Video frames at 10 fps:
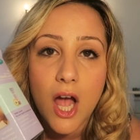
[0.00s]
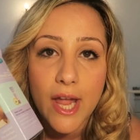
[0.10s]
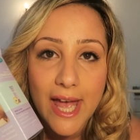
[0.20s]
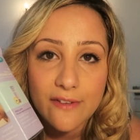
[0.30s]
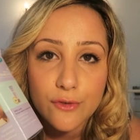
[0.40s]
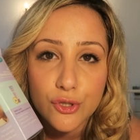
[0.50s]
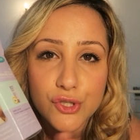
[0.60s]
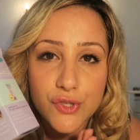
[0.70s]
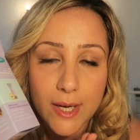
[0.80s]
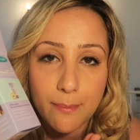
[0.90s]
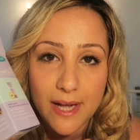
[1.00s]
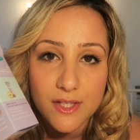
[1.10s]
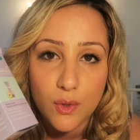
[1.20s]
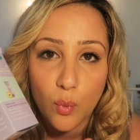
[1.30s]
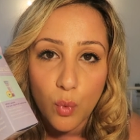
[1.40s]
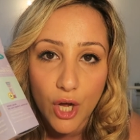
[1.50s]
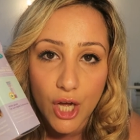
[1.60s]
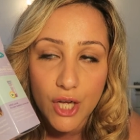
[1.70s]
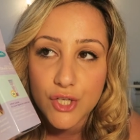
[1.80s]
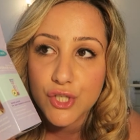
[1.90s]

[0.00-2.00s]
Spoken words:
I have gone straight back to work,